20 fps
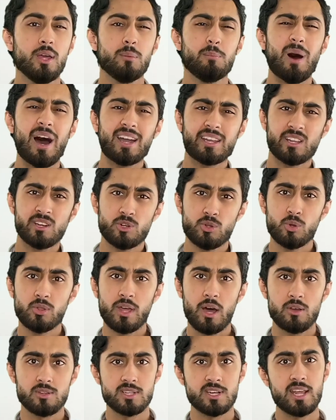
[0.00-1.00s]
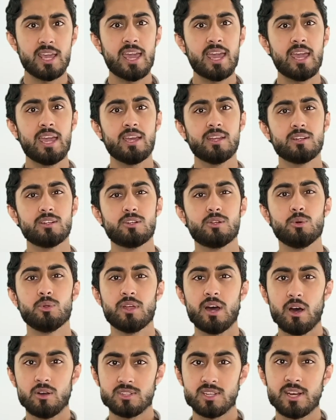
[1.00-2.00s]
back in 2008,
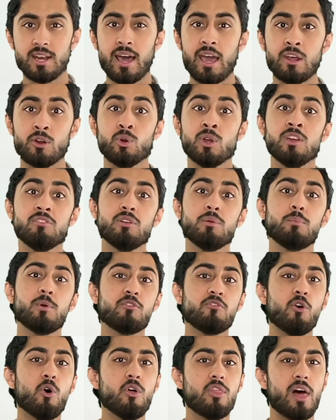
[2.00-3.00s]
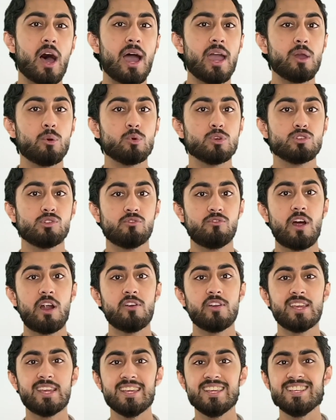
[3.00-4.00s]
2009, or even before that, it was
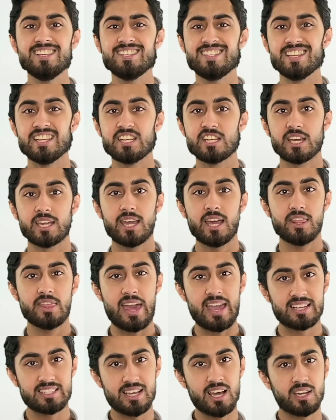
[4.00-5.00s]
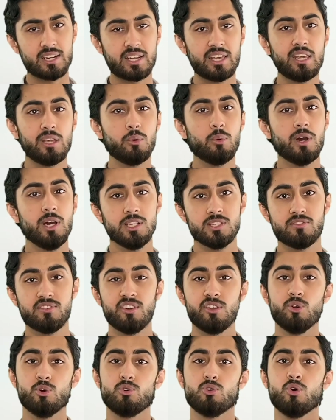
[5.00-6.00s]
very easy to get the exact keywords for
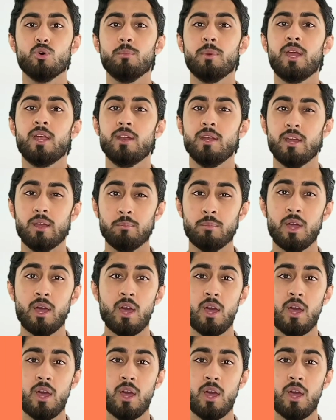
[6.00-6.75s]
your domain name.